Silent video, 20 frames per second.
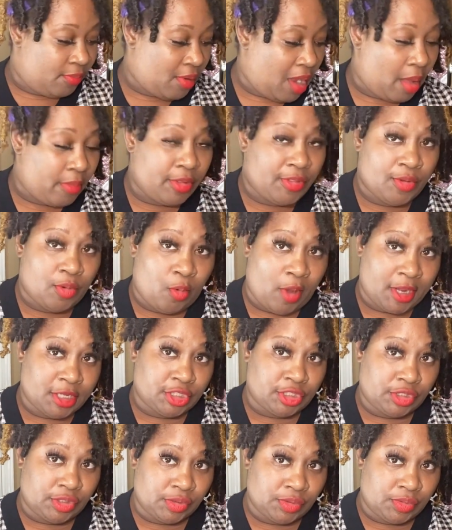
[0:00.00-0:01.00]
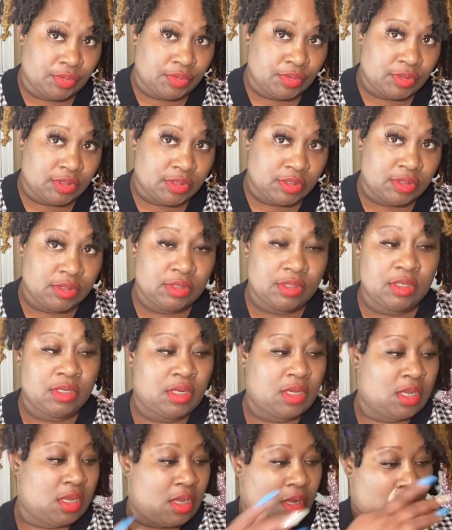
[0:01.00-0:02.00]
probably the white shoes,
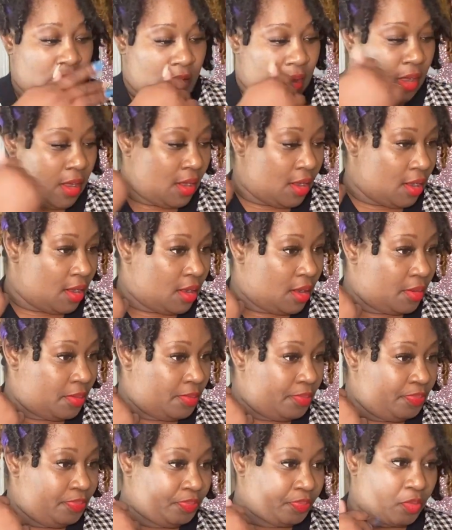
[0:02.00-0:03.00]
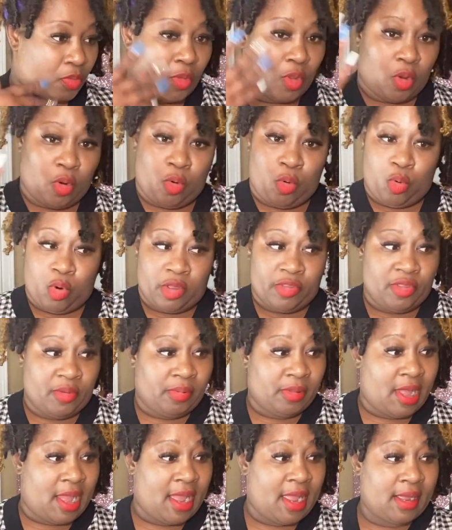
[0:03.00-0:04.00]
or the
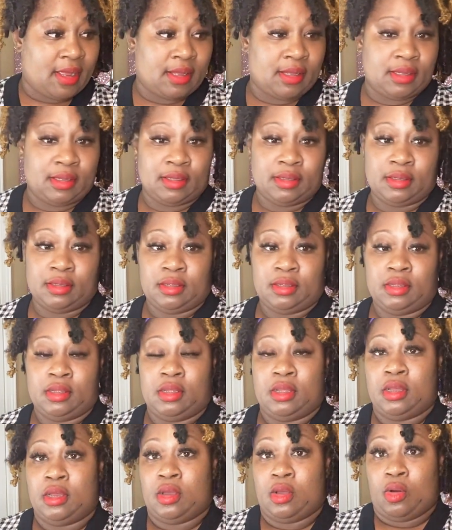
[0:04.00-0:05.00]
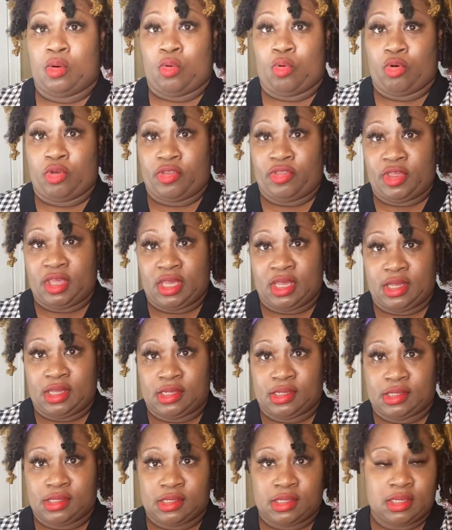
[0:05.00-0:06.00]
black, or
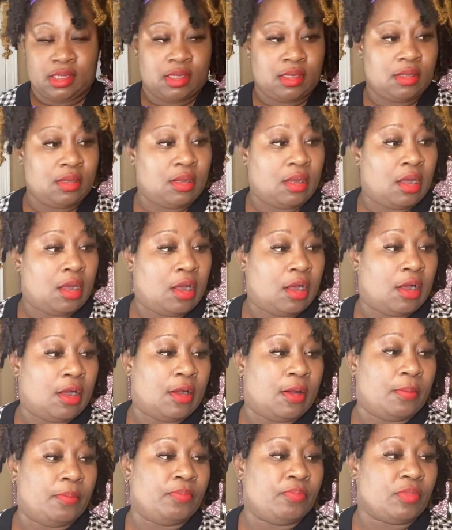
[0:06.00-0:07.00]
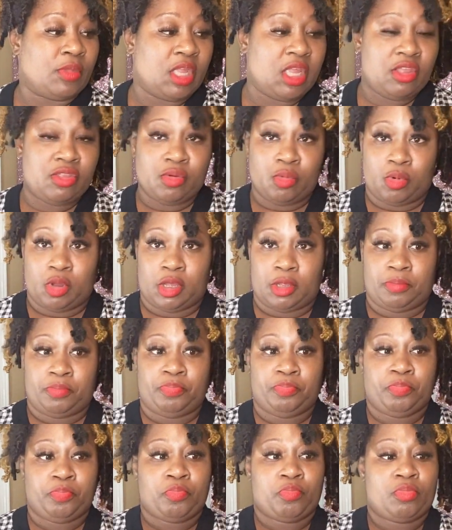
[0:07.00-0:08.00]
these, either one.
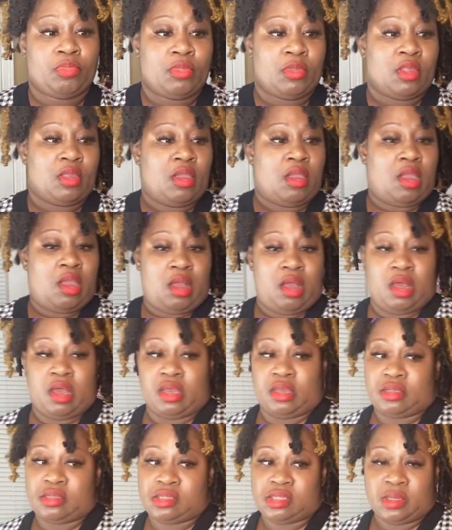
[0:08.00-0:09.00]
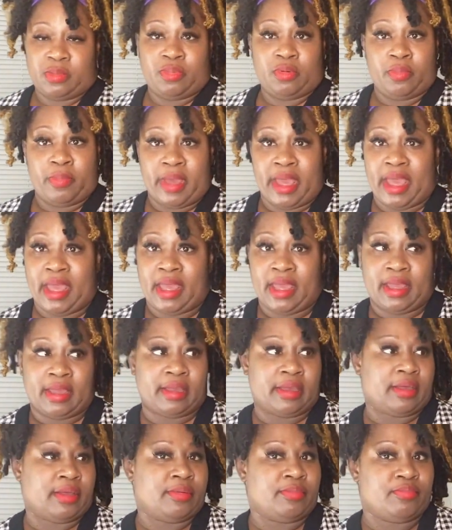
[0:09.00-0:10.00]
Simple
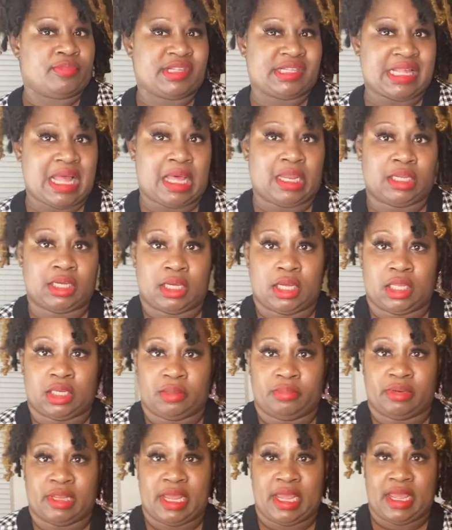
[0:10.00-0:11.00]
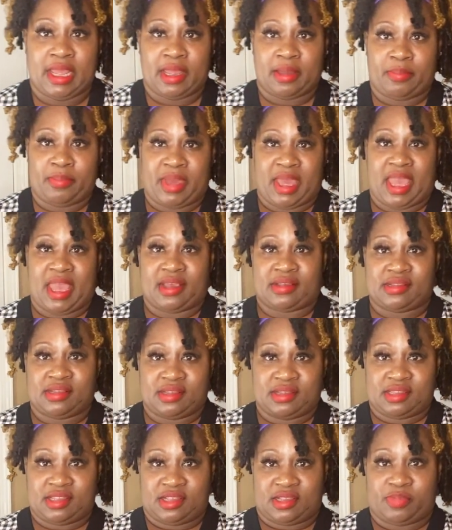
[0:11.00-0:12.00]
bag, solid color bag,
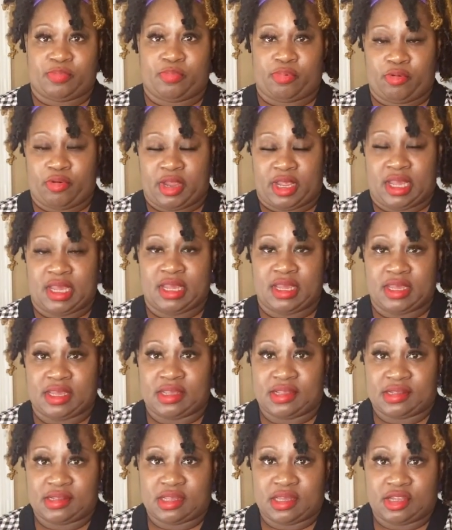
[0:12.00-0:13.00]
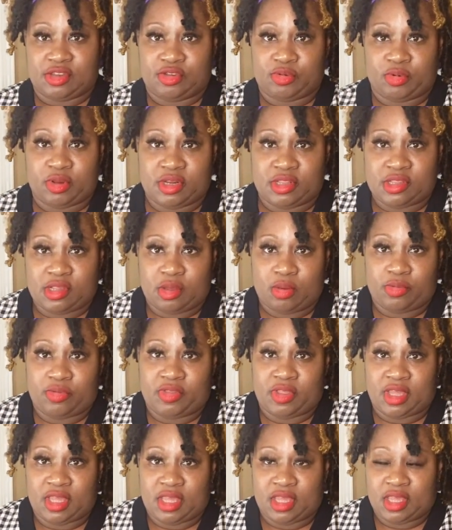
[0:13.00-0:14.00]
since this print is doing its own
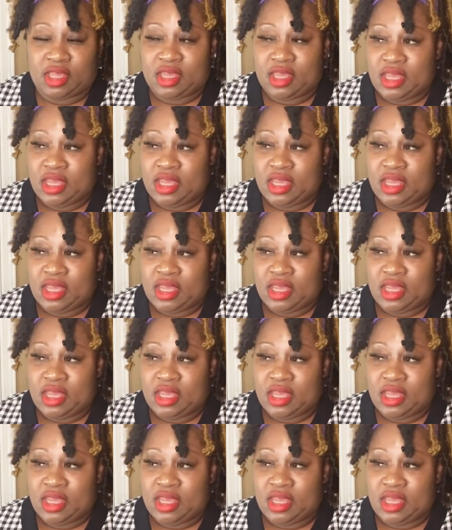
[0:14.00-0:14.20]
thing.